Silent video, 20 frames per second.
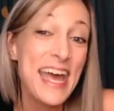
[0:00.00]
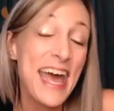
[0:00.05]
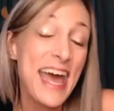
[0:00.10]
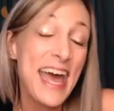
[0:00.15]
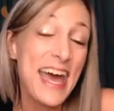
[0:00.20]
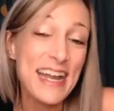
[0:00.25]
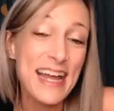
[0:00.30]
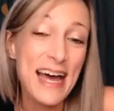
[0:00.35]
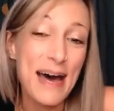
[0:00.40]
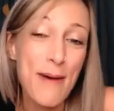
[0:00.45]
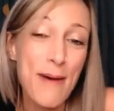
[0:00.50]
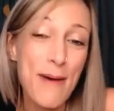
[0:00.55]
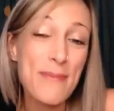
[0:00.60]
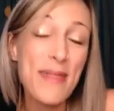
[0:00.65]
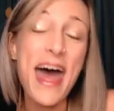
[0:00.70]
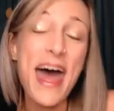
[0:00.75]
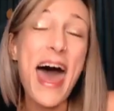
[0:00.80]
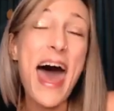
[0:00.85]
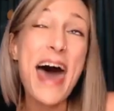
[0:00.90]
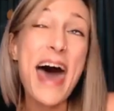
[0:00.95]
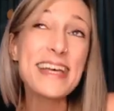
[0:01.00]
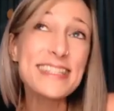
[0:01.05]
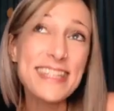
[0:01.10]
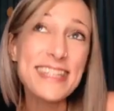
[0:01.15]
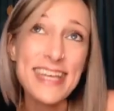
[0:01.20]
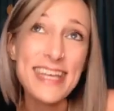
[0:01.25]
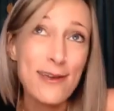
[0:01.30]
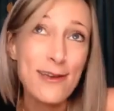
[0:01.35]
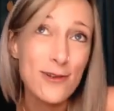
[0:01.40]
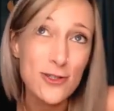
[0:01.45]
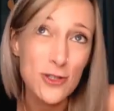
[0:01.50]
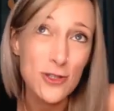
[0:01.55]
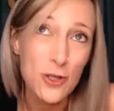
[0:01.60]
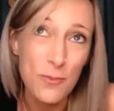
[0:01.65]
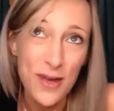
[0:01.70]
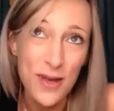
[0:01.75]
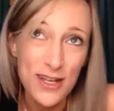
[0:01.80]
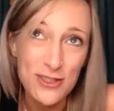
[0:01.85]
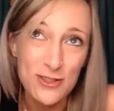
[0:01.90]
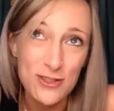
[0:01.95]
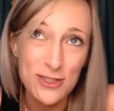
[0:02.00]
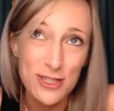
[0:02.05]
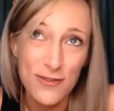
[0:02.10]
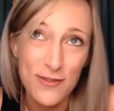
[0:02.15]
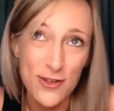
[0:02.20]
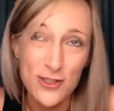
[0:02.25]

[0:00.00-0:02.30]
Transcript: And I'm not asking you to show pictures of